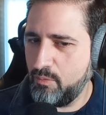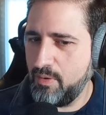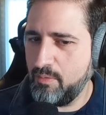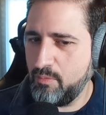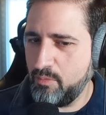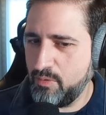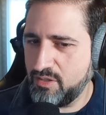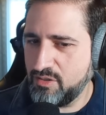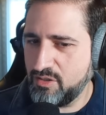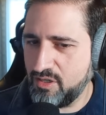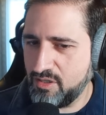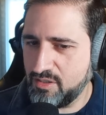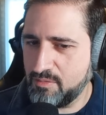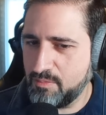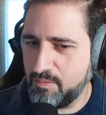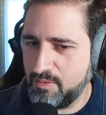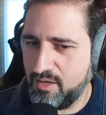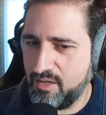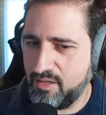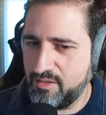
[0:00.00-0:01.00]
Wait, we can
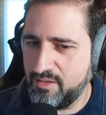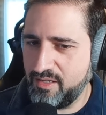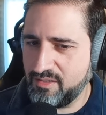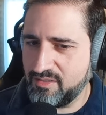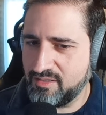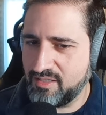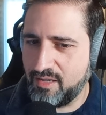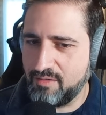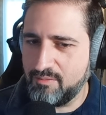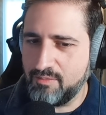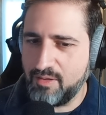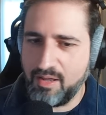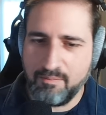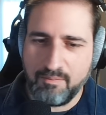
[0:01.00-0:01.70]
talk about next time.